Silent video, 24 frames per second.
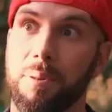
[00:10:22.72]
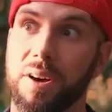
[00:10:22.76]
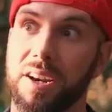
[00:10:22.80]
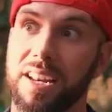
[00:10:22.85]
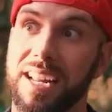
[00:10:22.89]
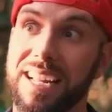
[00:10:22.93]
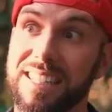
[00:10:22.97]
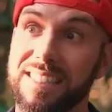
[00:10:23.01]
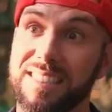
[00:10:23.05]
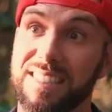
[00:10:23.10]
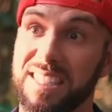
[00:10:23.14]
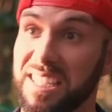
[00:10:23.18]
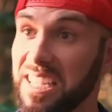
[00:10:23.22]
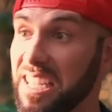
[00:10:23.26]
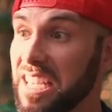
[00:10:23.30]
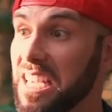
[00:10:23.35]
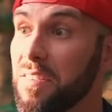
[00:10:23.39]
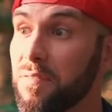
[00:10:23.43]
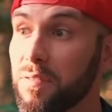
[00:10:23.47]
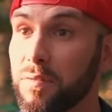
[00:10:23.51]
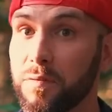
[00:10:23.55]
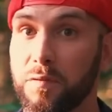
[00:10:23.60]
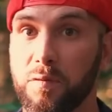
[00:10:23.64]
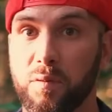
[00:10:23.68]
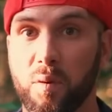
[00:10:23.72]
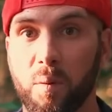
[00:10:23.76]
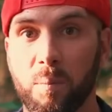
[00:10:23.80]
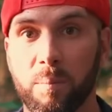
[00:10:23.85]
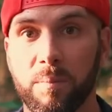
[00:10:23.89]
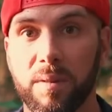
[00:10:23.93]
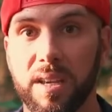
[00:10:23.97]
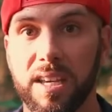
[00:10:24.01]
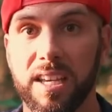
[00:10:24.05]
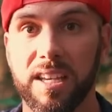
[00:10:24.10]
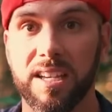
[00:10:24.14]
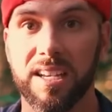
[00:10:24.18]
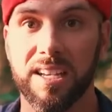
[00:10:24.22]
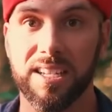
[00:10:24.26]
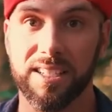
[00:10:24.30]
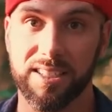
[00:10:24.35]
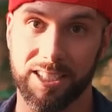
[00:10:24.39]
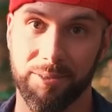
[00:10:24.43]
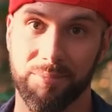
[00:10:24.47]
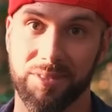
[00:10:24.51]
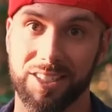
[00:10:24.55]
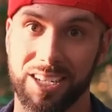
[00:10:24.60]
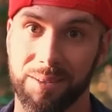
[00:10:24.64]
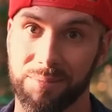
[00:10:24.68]
but it's even for me
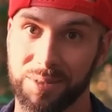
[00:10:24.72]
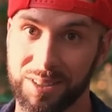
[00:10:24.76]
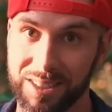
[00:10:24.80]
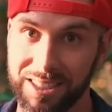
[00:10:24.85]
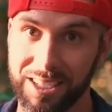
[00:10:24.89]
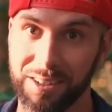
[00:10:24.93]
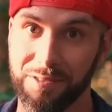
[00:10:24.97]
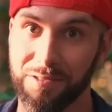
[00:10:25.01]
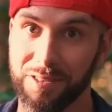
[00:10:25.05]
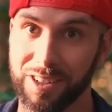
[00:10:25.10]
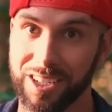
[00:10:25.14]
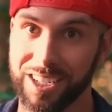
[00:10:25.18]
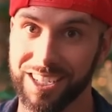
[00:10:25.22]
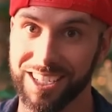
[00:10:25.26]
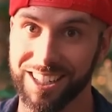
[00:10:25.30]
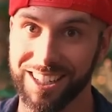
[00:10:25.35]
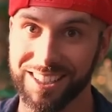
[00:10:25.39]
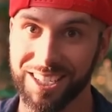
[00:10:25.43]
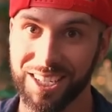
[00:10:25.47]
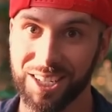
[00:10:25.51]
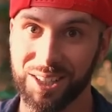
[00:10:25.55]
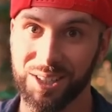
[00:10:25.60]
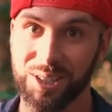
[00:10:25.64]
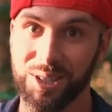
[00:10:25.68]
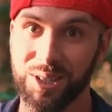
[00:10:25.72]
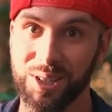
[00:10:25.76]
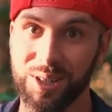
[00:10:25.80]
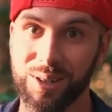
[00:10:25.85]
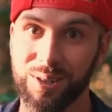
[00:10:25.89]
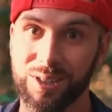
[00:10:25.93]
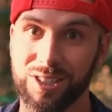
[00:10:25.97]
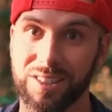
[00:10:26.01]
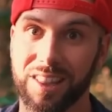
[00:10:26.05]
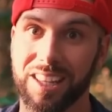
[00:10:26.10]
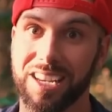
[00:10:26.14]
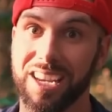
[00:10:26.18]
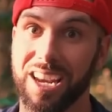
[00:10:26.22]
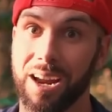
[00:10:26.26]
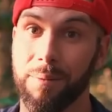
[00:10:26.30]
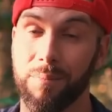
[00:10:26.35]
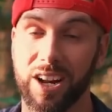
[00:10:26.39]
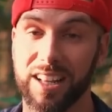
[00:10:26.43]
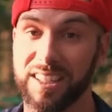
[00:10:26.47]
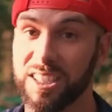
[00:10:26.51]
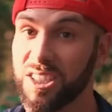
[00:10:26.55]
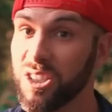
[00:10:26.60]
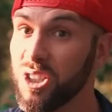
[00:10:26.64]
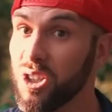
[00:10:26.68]
sometimes difficult to use the
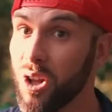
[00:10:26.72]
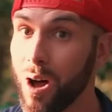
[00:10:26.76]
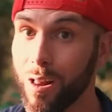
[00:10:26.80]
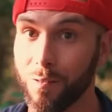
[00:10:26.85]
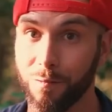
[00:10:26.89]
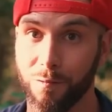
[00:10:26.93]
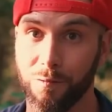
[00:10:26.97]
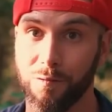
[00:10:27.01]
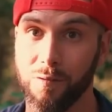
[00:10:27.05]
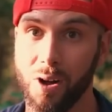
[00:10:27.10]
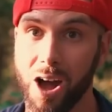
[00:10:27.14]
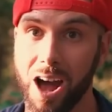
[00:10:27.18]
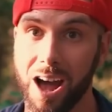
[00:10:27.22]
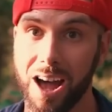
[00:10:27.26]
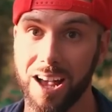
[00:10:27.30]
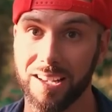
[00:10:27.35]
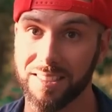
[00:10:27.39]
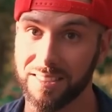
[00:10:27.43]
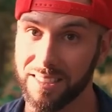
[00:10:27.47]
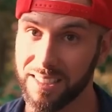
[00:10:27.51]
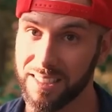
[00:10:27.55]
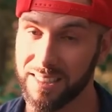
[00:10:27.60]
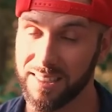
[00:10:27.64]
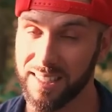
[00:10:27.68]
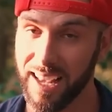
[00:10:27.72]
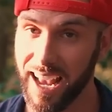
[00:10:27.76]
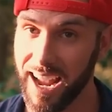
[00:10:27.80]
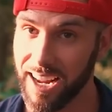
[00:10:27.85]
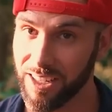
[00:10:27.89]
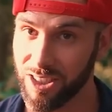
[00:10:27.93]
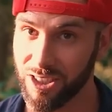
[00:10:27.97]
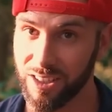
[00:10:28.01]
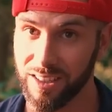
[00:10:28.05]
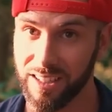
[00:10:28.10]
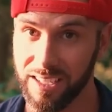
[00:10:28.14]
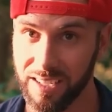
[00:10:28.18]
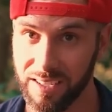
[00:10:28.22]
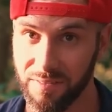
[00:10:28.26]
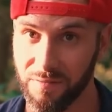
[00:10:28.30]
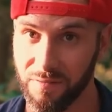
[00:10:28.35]
camera. It's not fast, it's actually